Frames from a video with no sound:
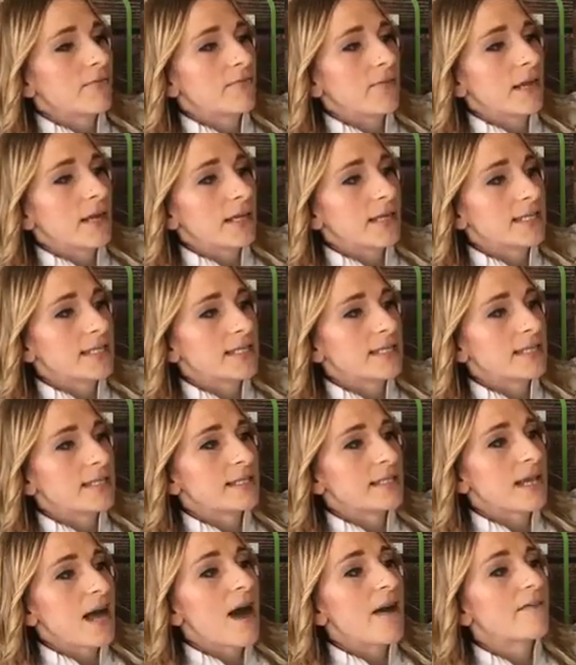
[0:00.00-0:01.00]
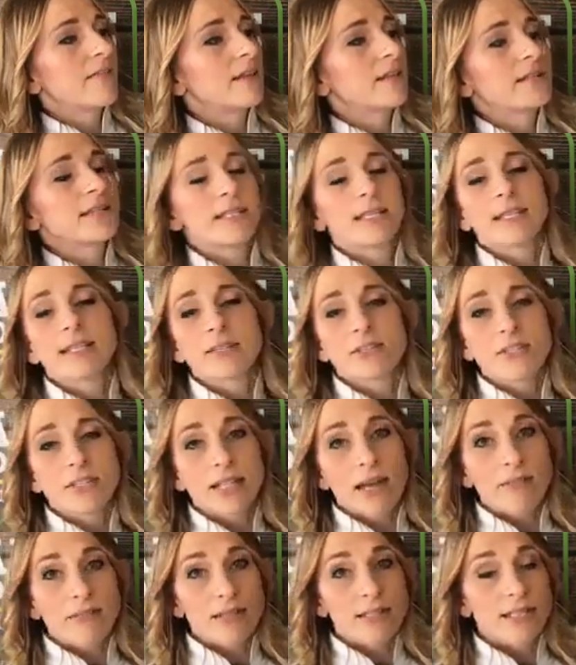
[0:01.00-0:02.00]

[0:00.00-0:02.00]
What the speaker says: Like 6 or 7